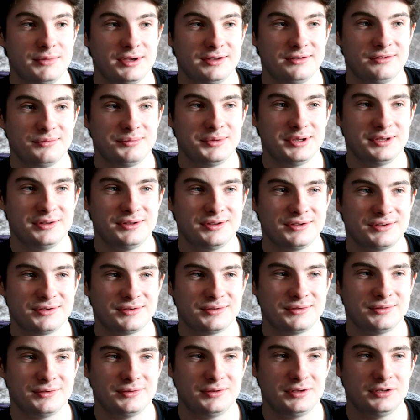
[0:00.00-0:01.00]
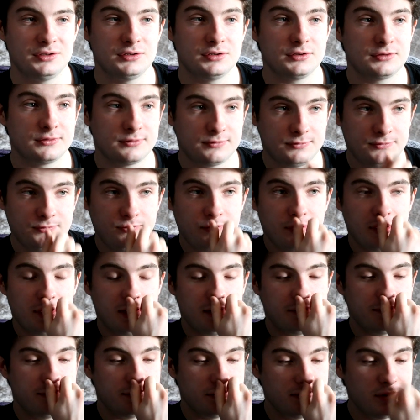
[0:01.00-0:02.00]
Man to be in this
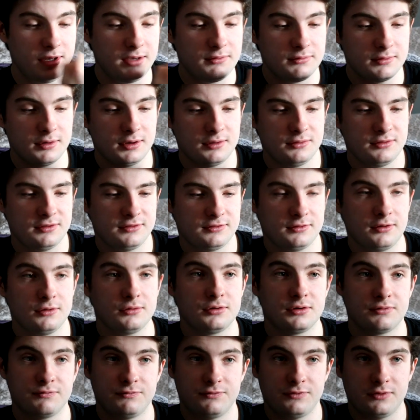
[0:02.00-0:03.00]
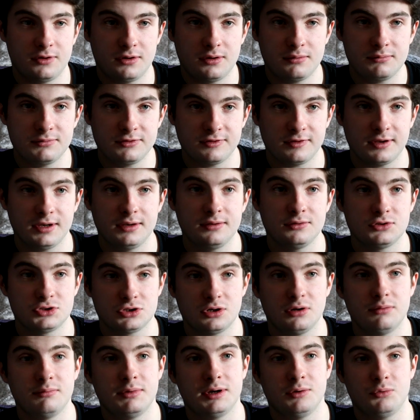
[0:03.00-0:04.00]
film, even though there's no confirmed saying
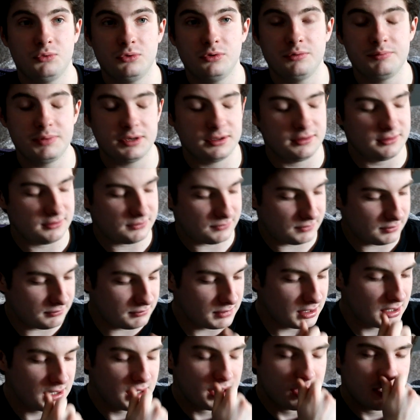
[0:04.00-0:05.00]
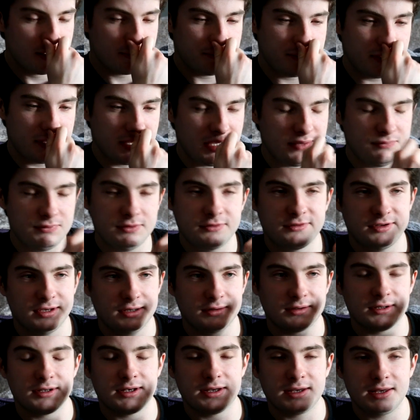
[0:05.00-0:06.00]
Giant Man will be in this film. But if you've
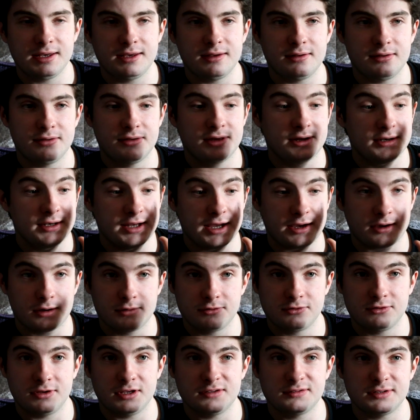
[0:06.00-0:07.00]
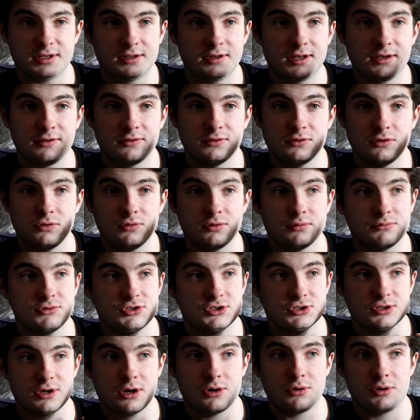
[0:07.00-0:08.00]
seen the Lego sets, and they do them
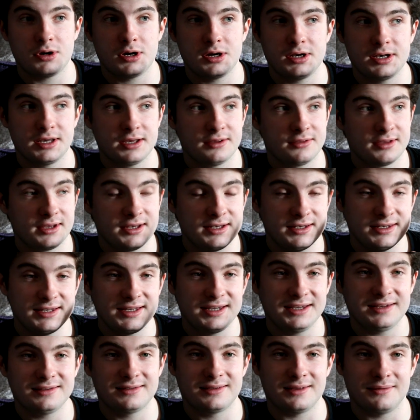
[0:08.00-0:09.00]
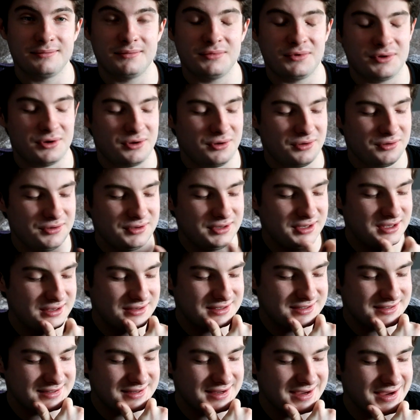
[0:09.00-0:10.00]
so early and they leak them on the
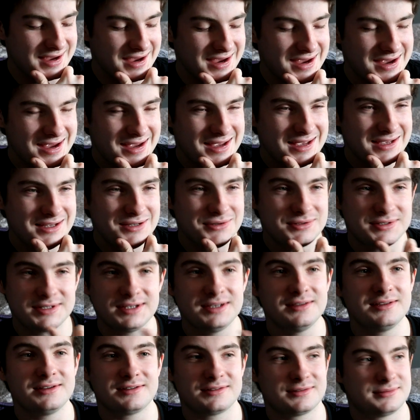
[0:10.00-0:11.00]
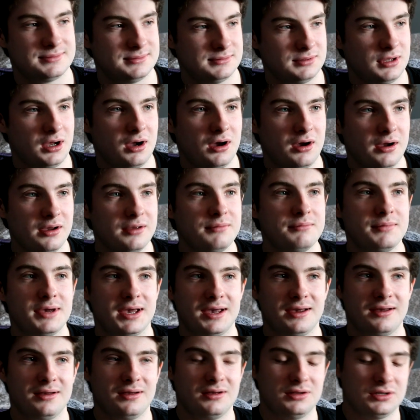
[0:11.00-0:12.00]
internet, you see this
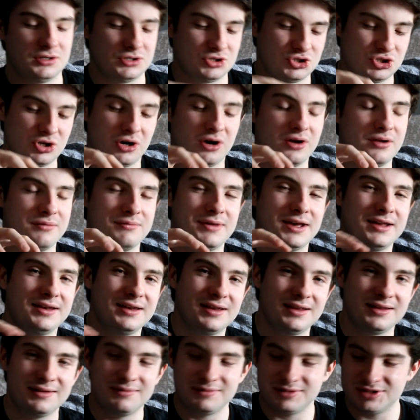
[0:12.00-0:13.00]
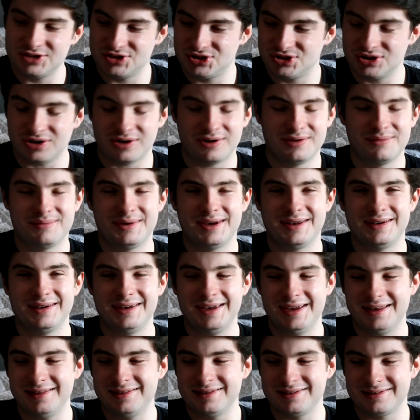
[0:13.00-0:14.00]
Giant Man
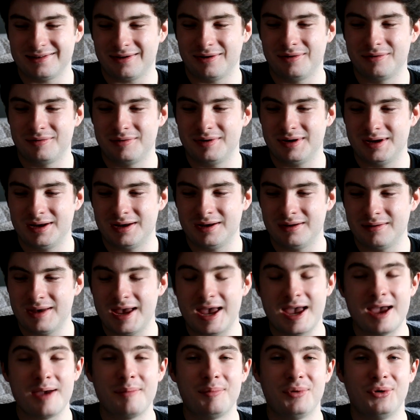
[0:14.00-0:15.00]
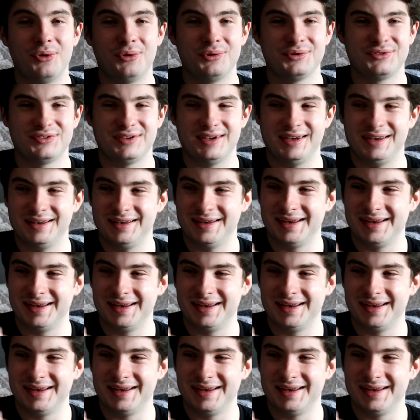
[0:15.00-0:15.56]
in this whole airport